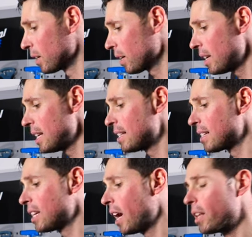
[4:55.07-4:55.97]
you're going to need
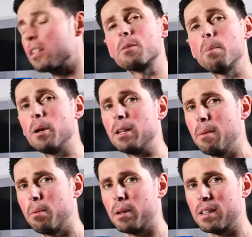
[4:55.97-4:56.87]
to turn the spoke
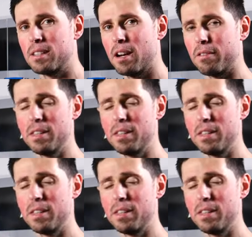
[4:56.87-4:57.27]
nipple itself,